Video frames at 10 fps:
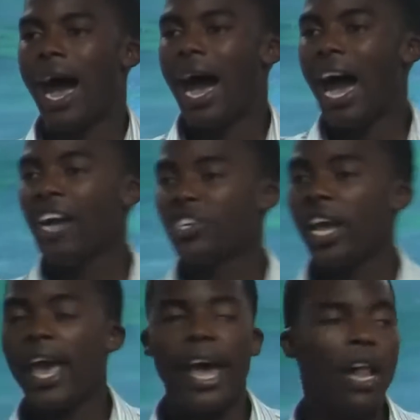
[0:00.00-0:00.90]

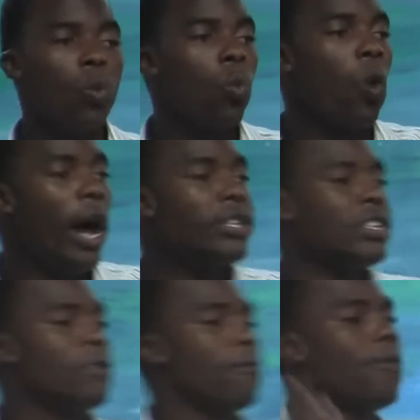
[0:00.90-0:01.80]
Asahel wants
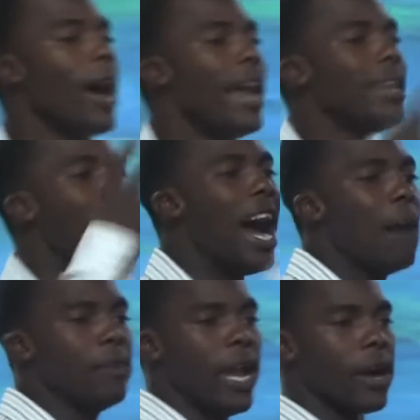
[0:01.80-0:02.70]
to fight
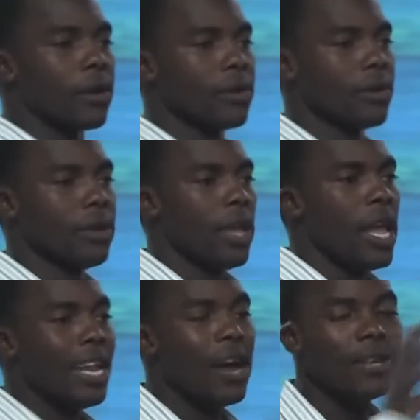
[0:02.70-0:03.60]
Abner.
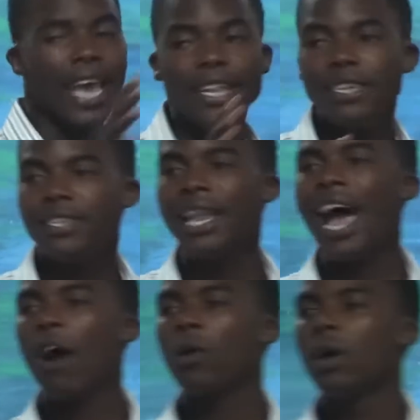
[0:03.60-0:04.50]
Now get this
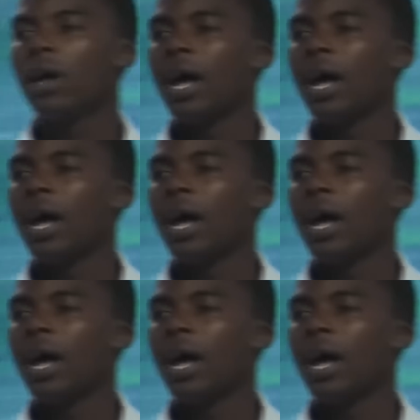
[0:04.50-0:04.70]
now.